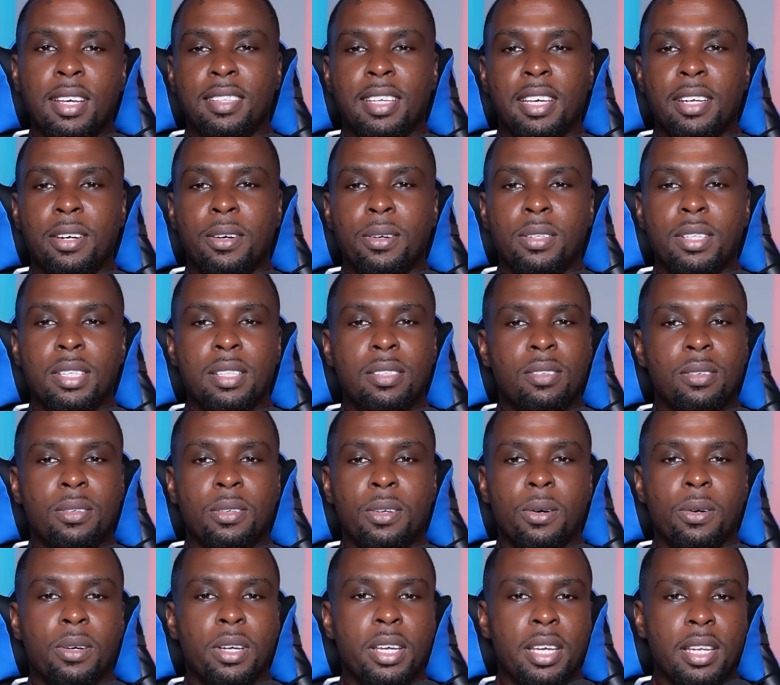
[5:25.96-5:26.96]
They don't need to
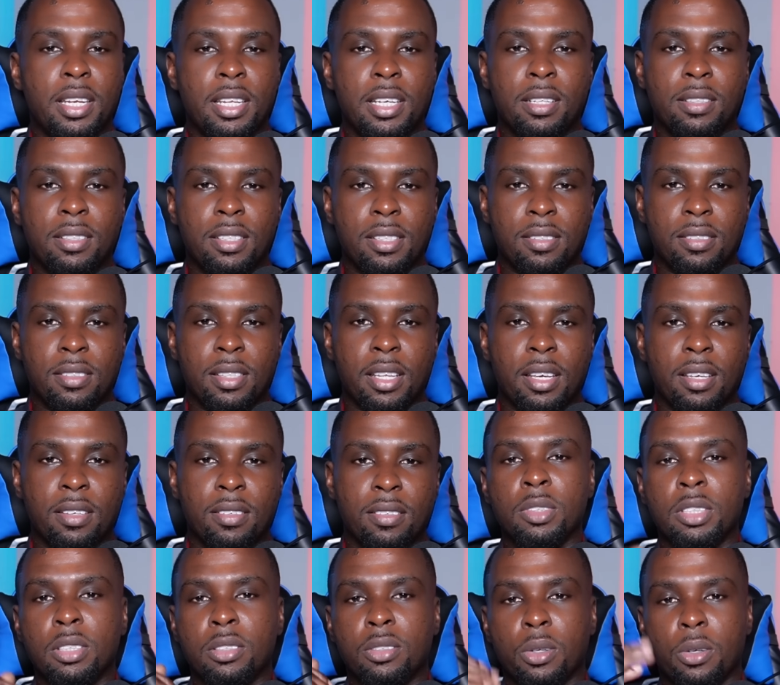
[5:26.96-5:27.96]
know any of these things.
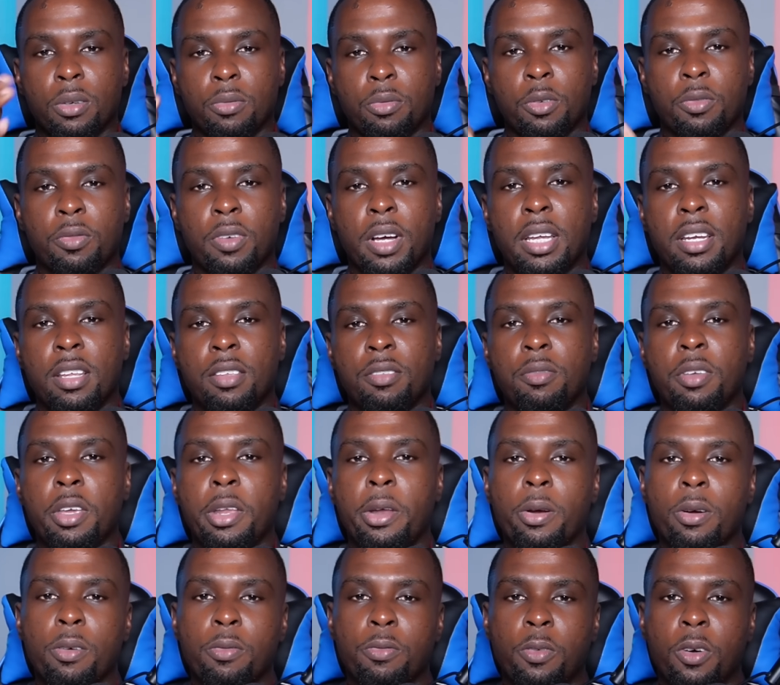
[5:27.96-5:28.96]
So if you find this
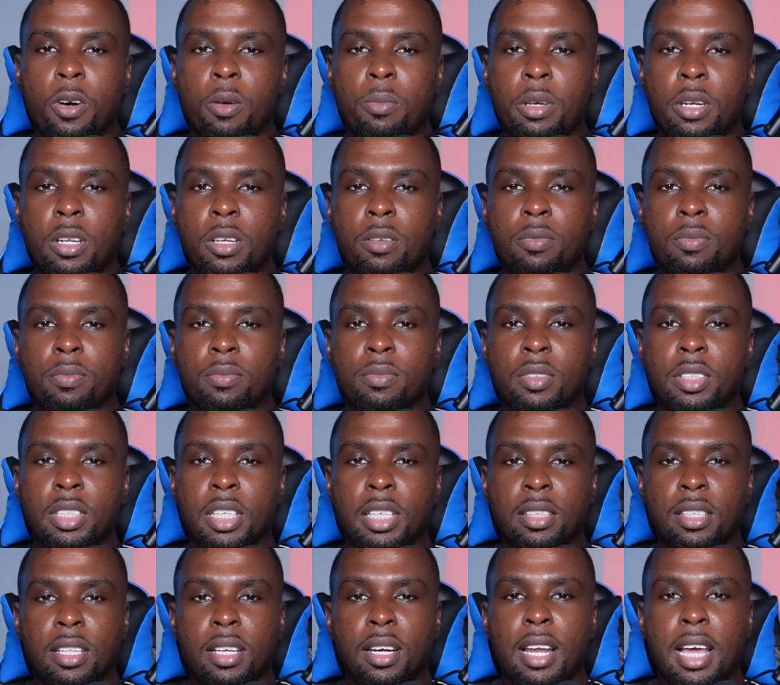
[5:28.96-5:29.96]
video informative,
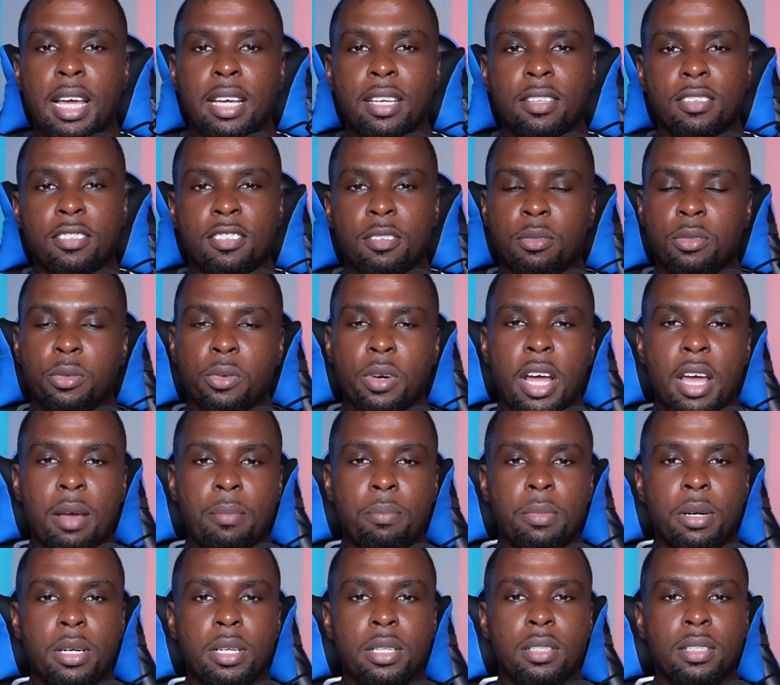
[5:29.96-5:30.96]
hit the like and
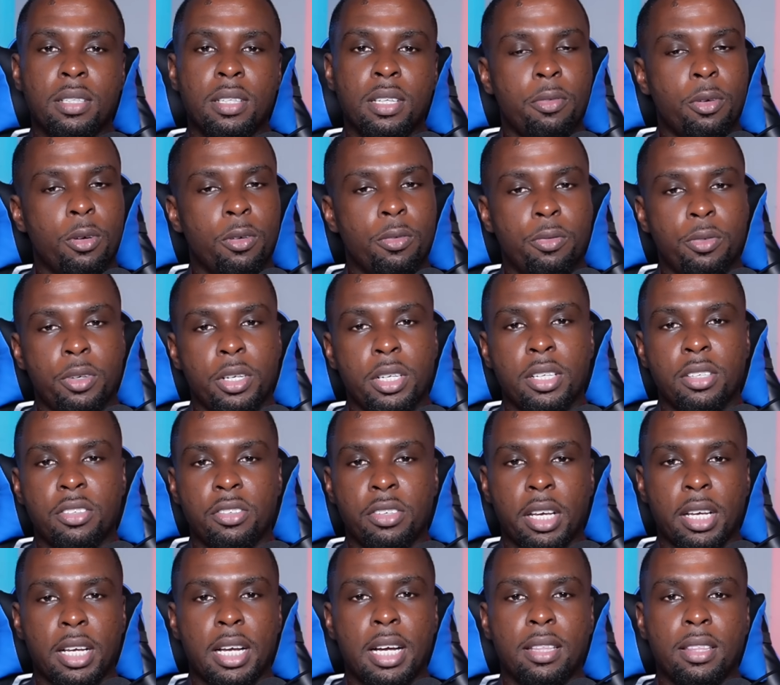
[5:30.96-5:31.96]
subscribe button. Feel free to
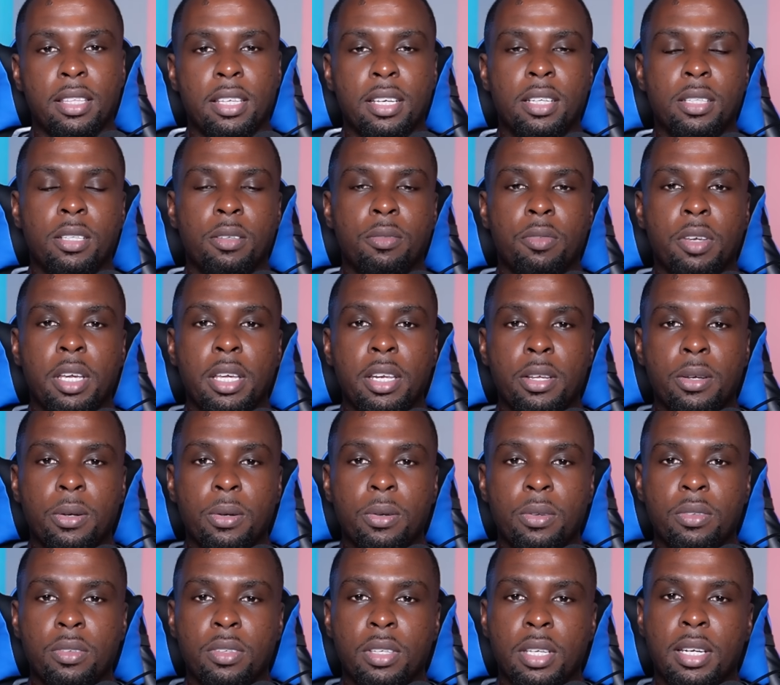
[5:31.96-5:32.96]
check out the other
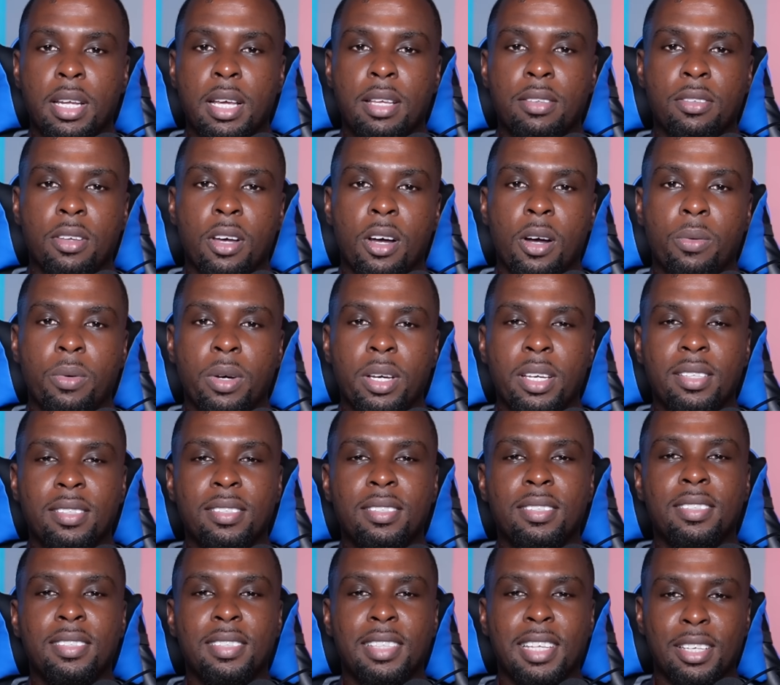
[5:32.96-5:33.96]
videos. And as always,
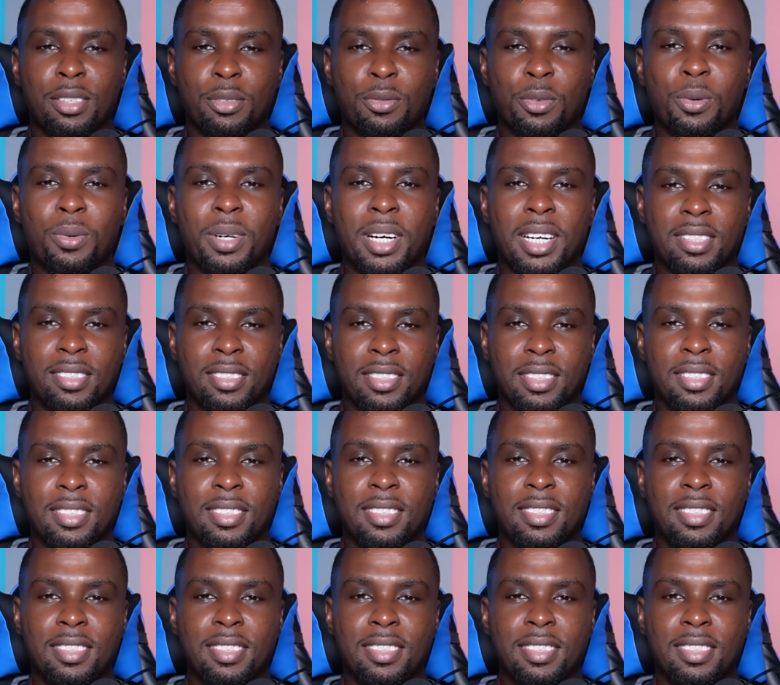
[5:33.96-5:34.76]
thanks for watching.